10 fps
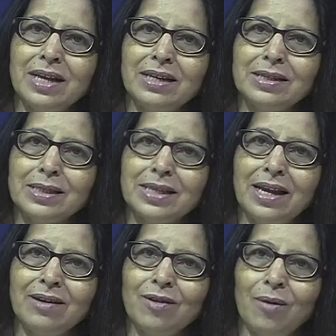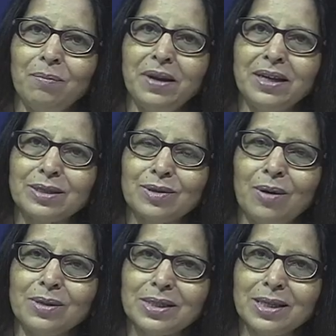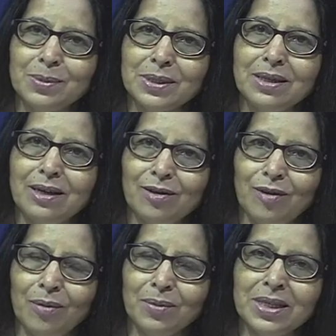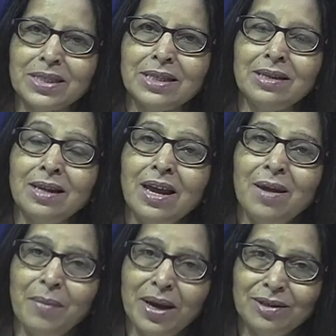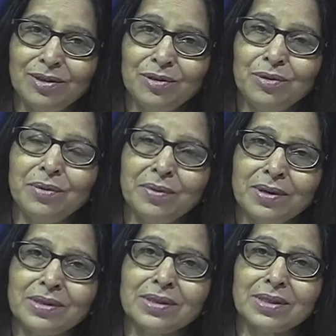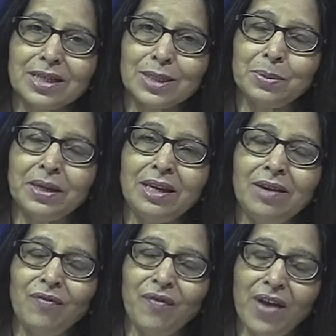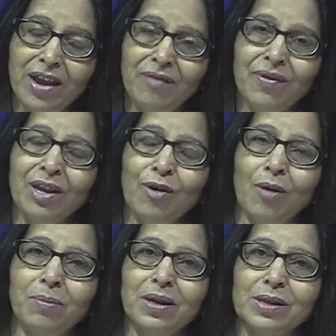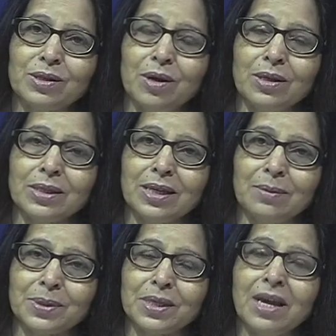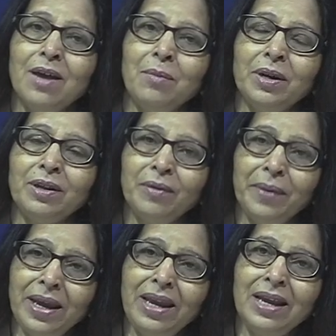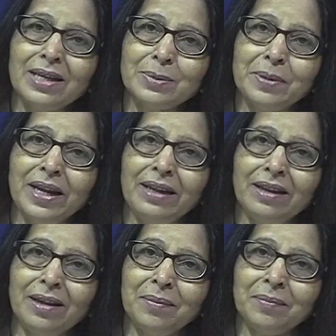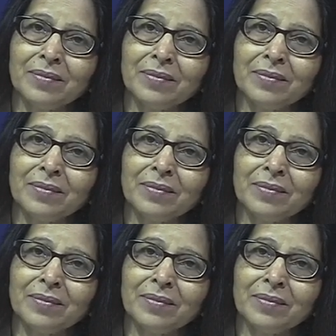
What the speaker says: understand complex concepts in economics, and mind you, he was explaining very complex concepts, but the way he explained them,